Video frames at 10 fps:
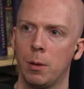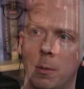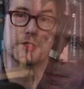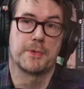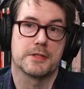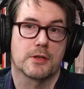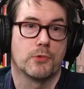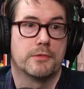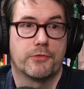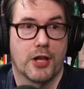Well, it depends on
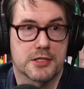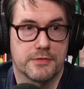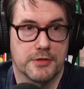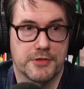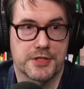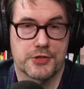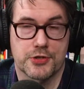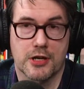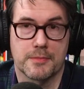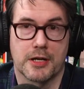what philosophy of physics you're
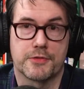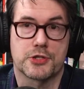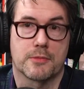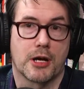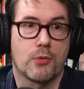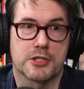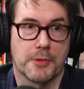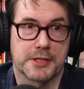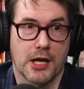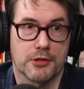talking about. If you're talking about
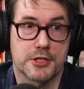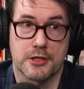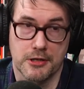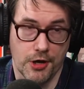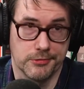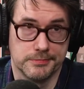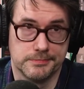quantum ontology, then no.